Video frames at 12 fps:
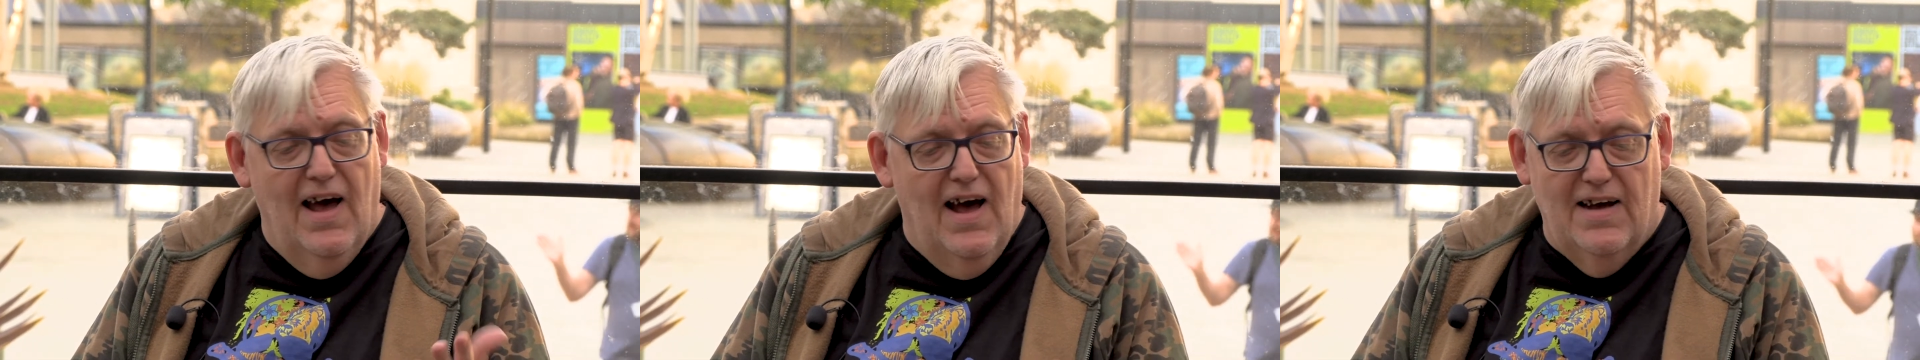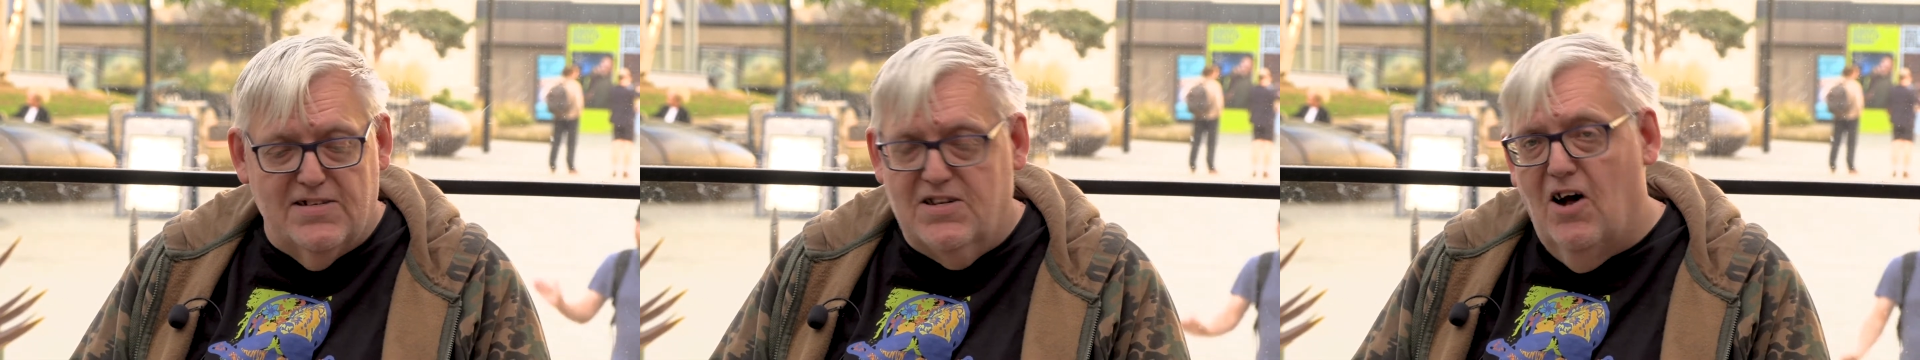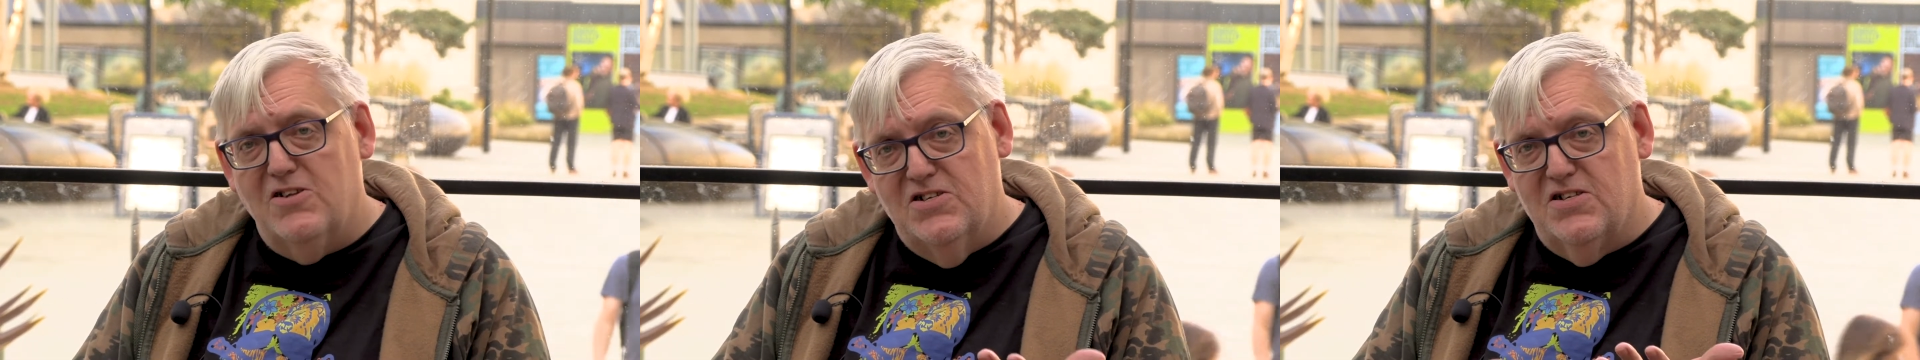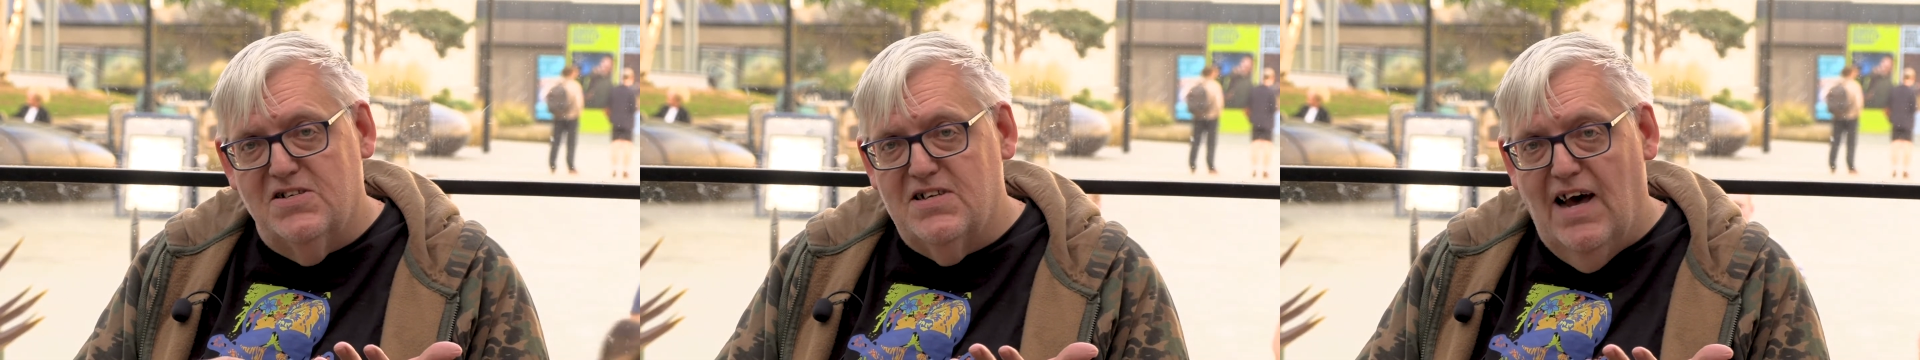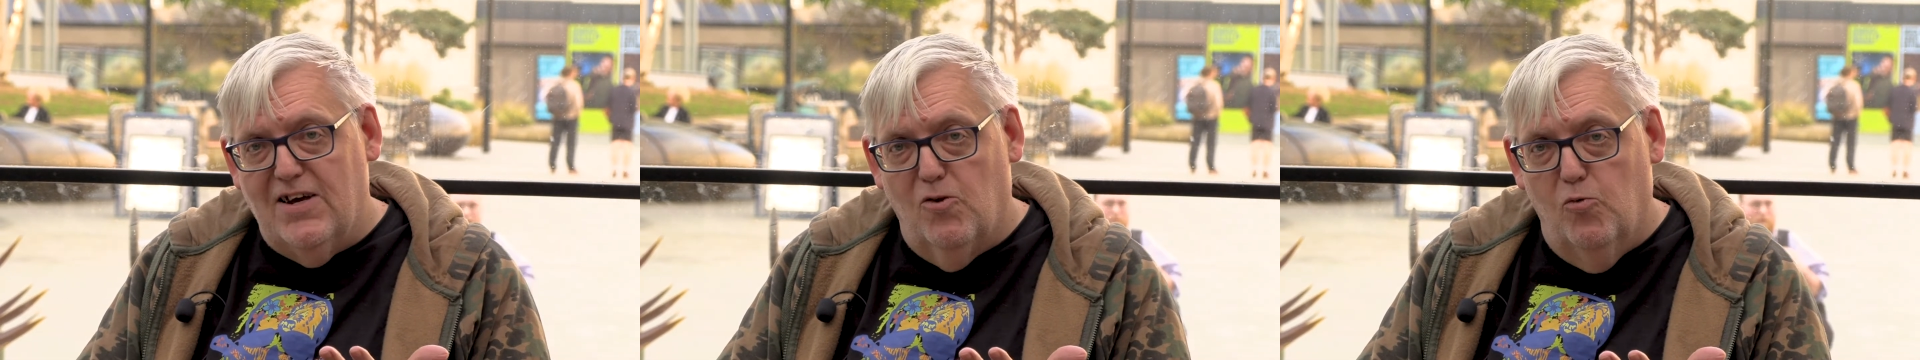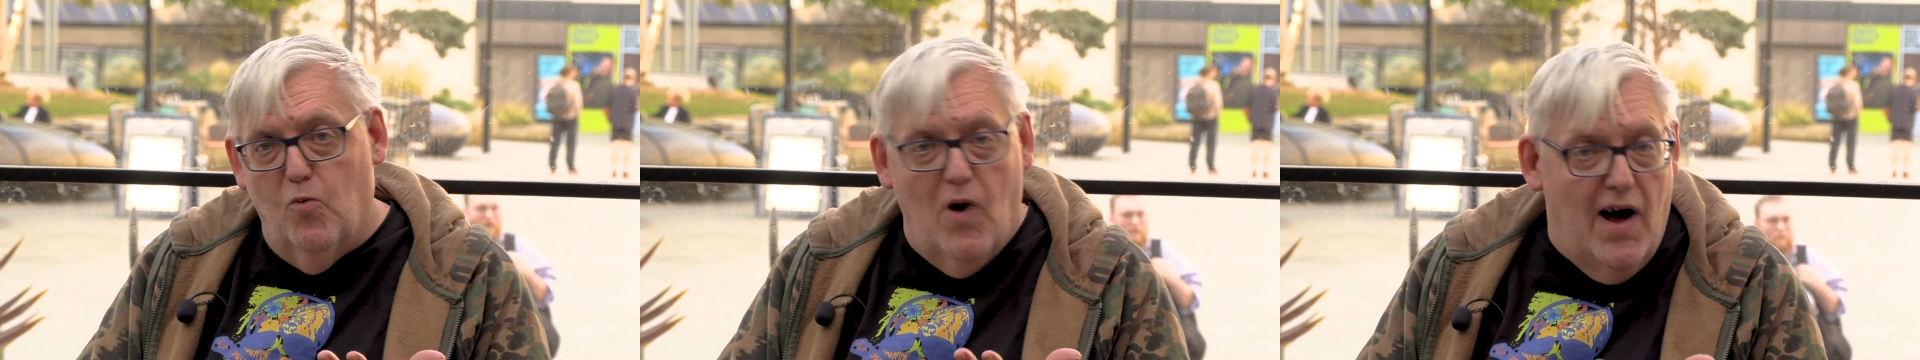I started to tackle
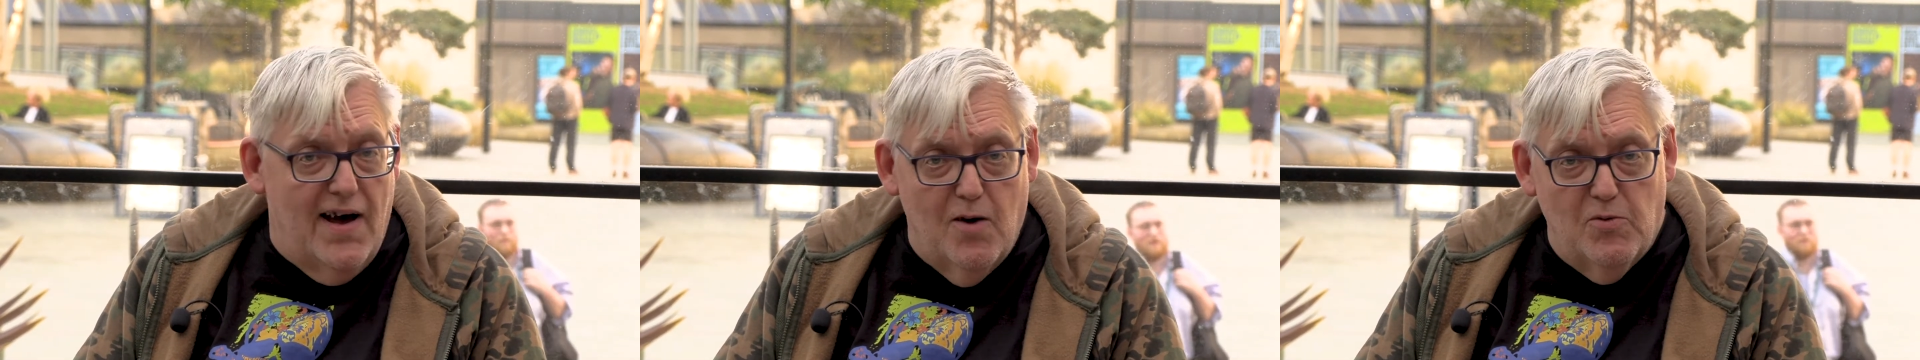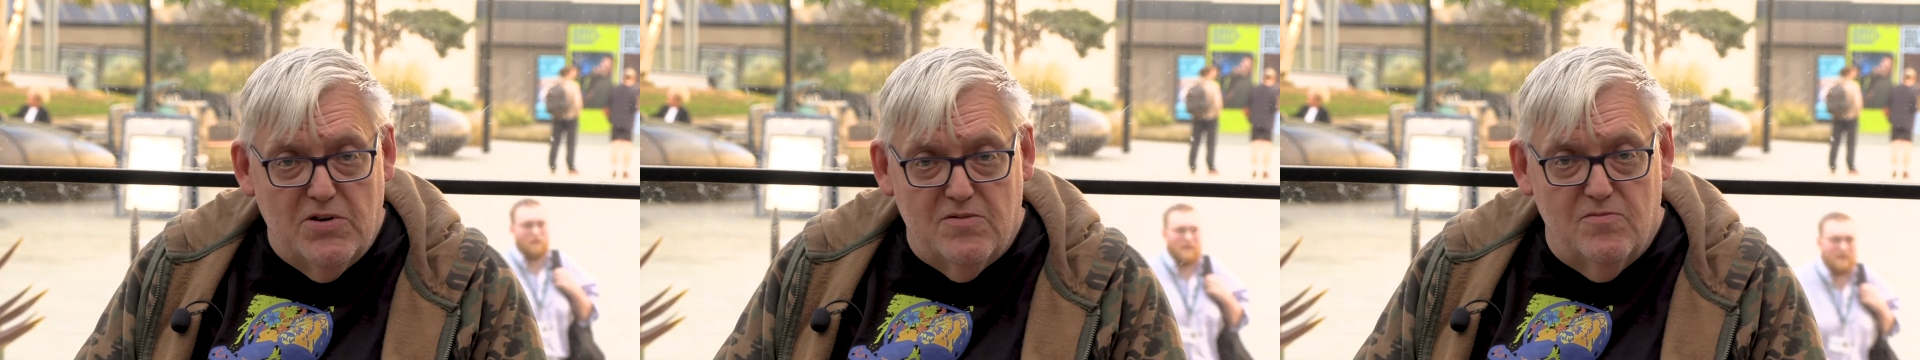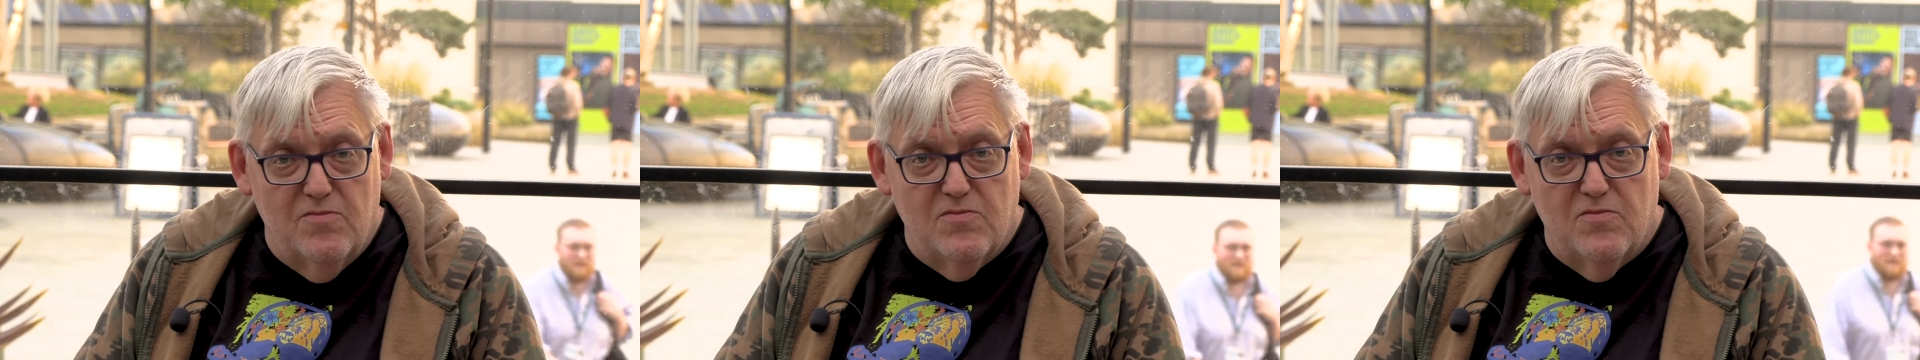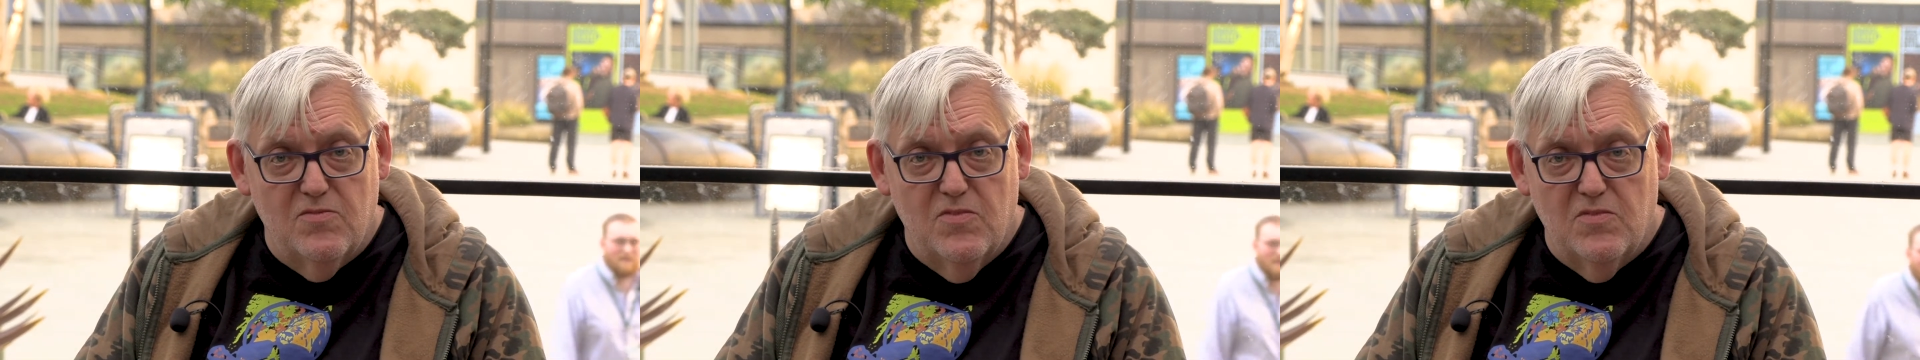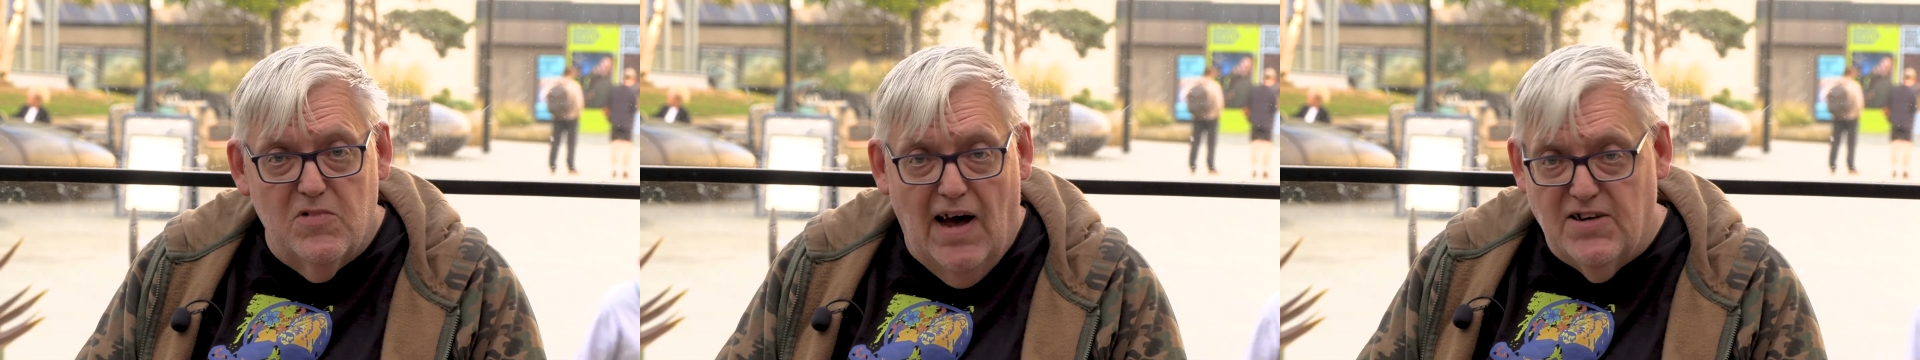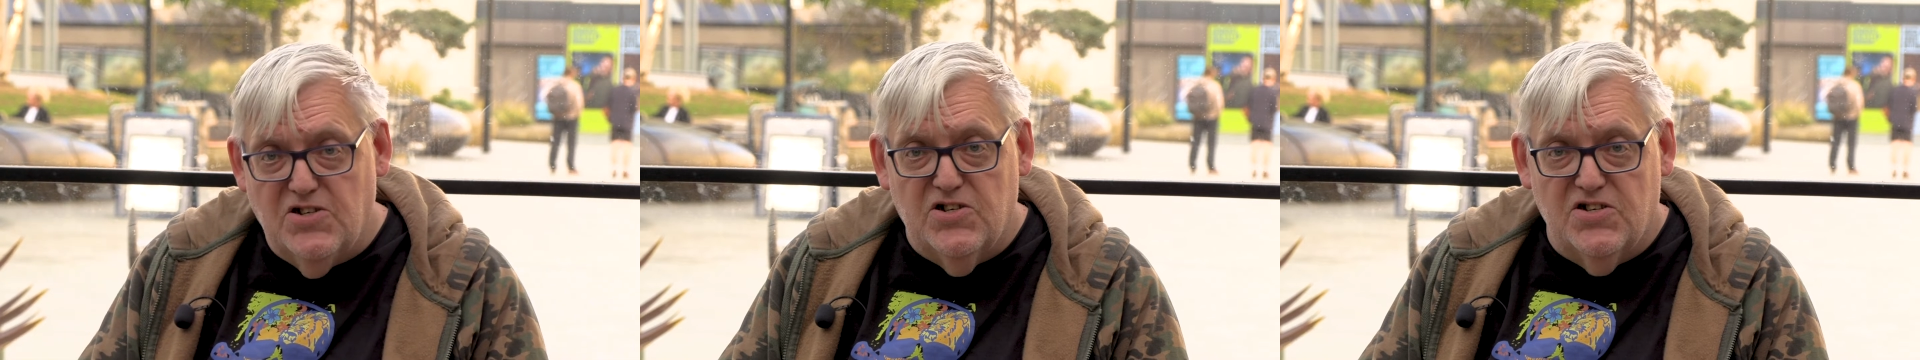why I was
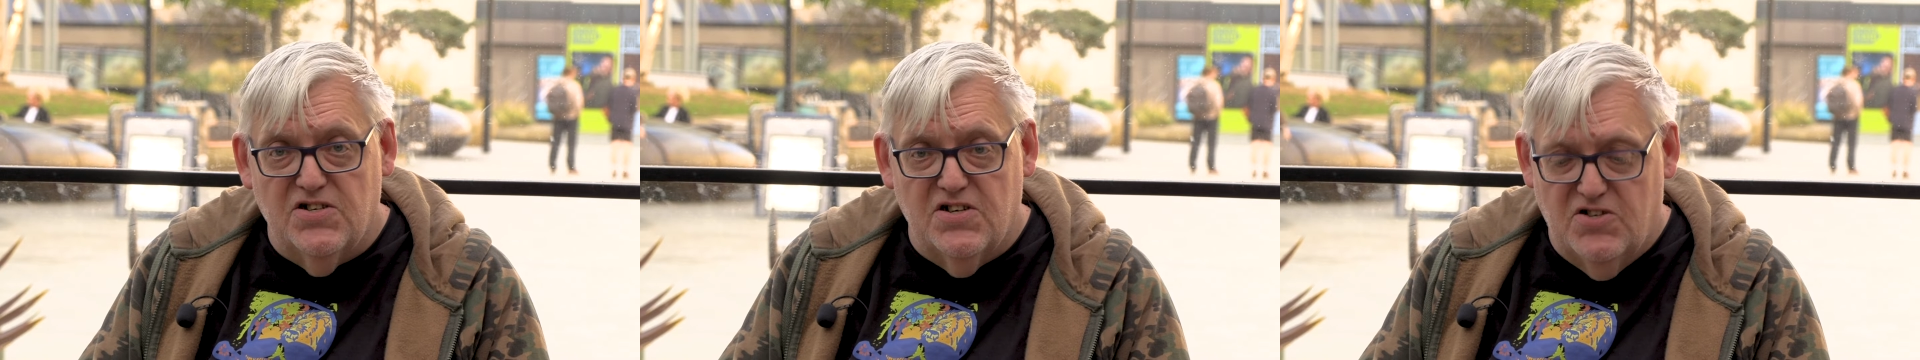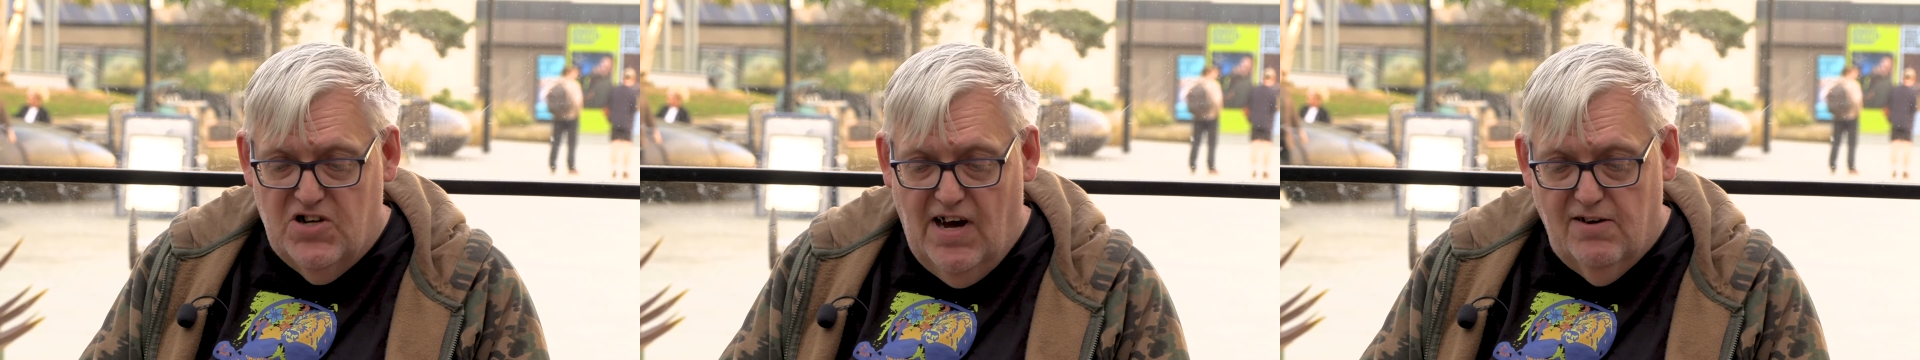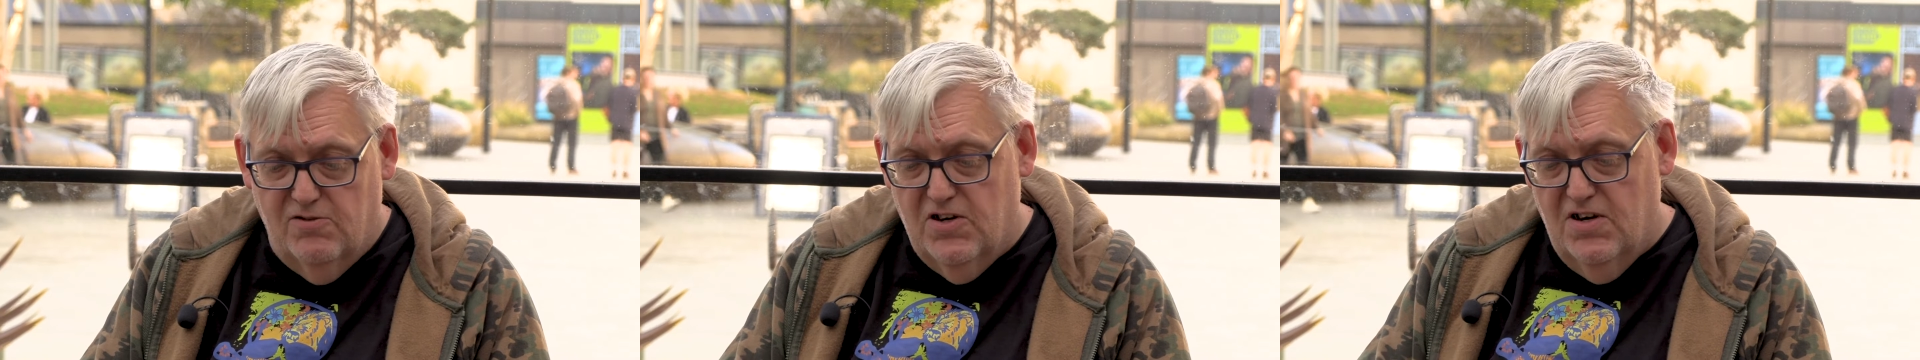anxious as a child,